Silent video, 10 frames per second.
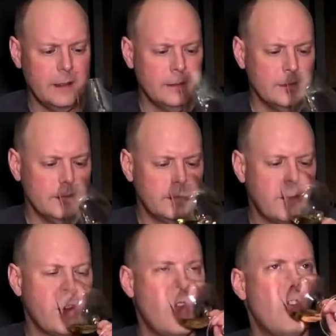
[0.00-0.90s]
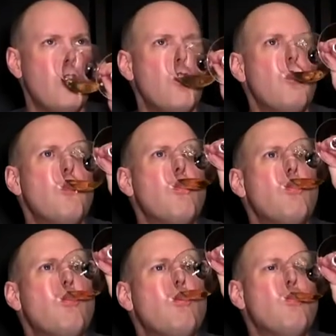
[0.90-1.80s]

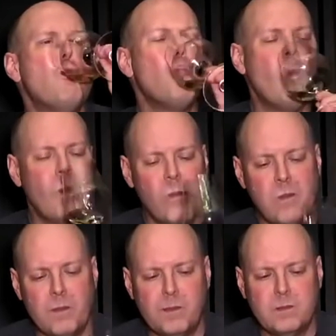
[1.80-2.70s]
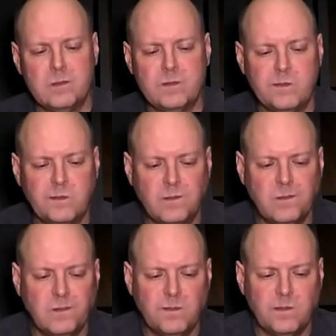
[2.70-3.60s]

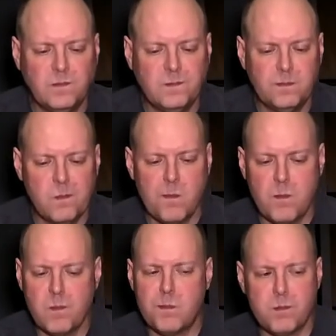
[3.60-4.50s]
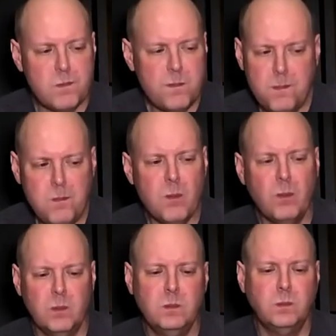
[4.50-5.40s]

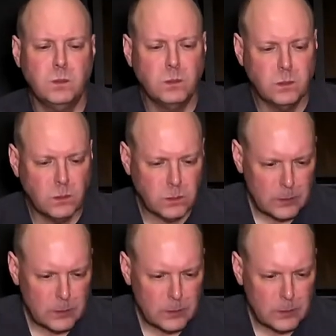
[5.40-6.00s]
(silence)